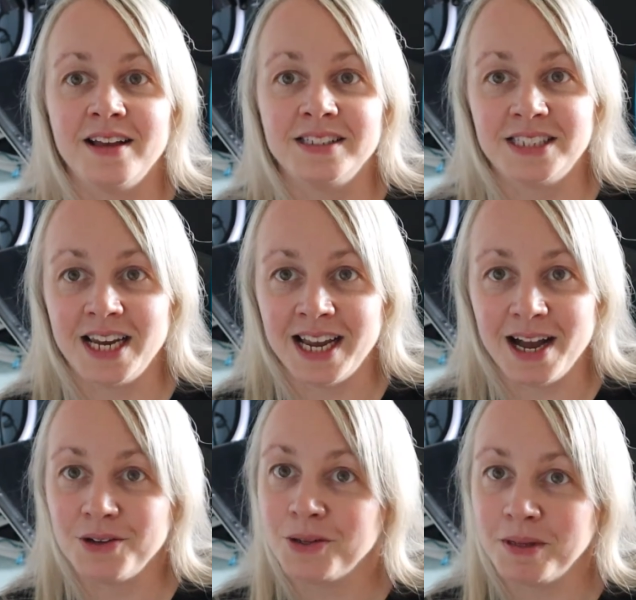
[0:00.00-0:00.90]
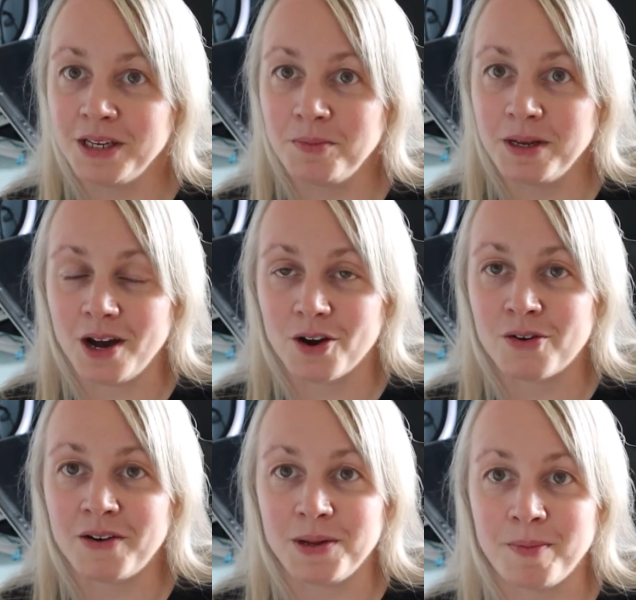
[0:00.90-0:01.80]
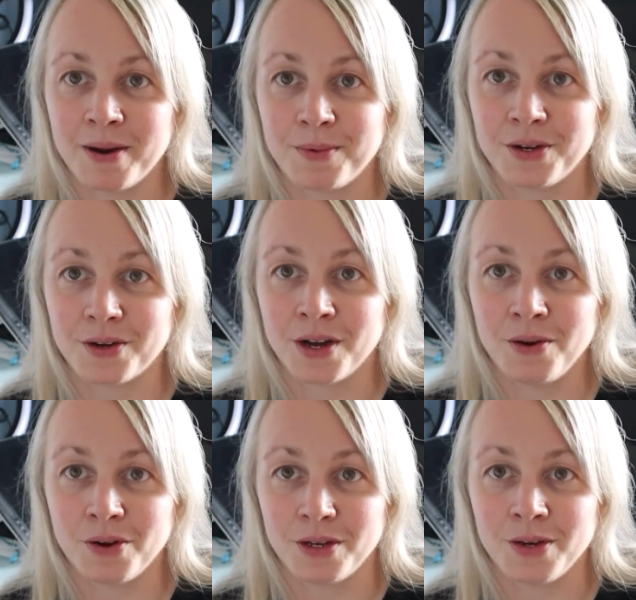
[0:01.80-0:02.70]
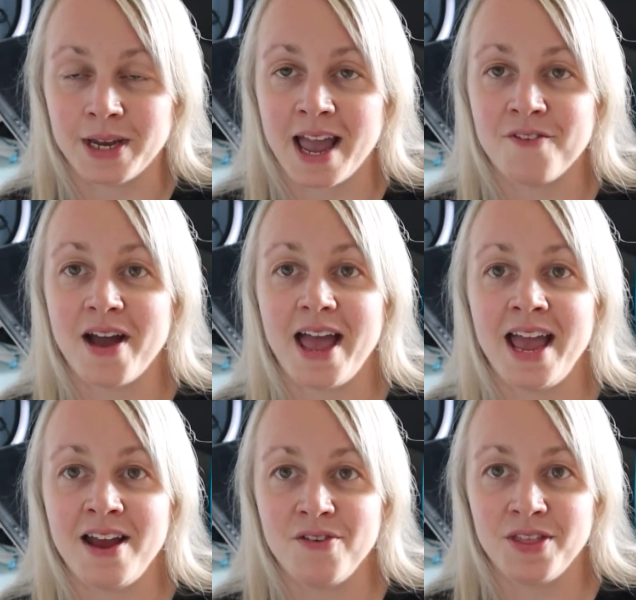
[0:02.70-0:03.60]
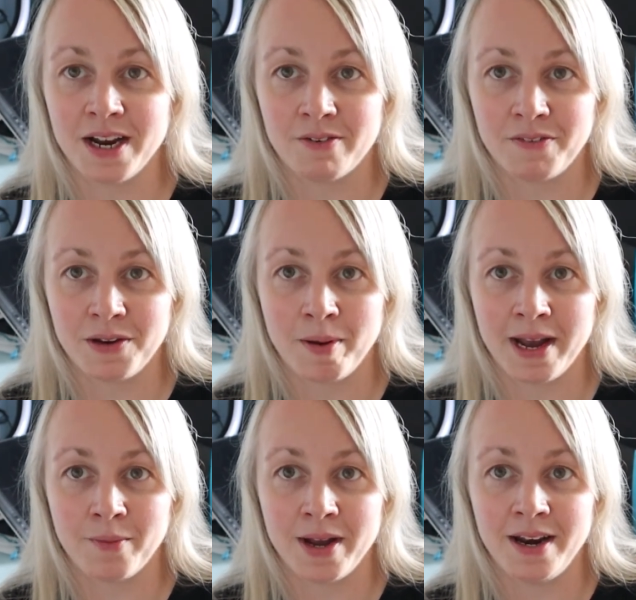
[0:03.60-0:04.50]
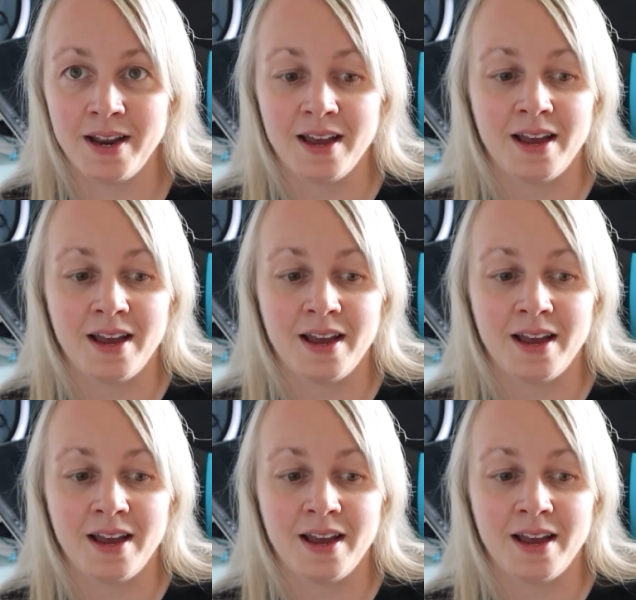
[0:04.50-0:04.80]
to check out www.craftypenguin.co.uk for everything Crafty Penguin.